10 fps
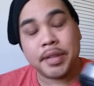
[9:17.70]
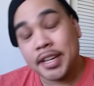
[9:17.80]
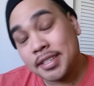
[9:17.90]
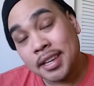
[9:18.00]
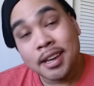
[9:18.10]

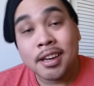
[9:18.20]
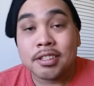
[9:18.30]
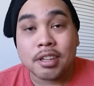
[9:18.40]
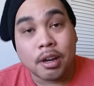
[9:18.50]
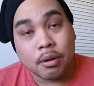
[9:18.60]
place.
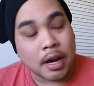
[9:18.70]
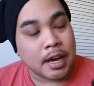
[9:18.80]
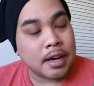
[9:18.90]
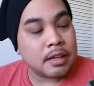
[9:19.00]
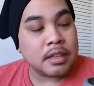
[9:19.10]
So
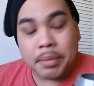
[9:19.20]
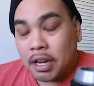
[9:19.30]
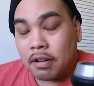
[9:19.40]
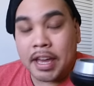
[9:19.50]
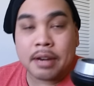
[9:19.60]
let me
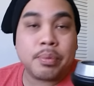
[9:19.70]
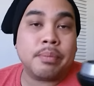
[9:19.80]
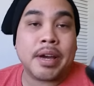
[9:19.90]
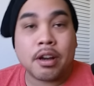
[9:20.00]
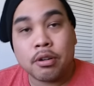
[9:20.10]
go ahead and
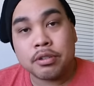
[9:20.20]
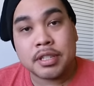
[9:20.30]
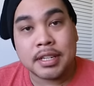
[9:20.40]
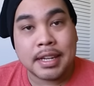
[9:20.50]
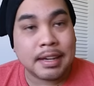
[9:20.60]
put my
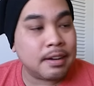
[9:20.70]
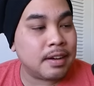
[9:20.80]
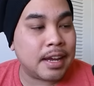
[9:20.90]
coals in here,